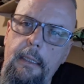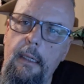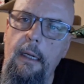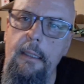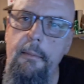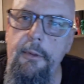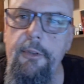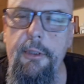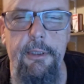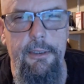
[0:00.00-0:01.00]
to Not Timmy
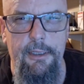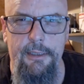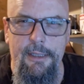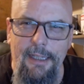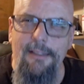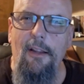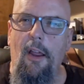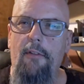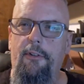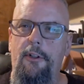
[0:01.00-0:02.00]
66. Thanks a
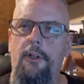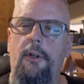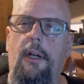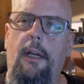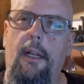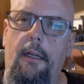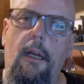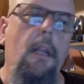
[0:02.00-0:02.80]
lot for tuning in.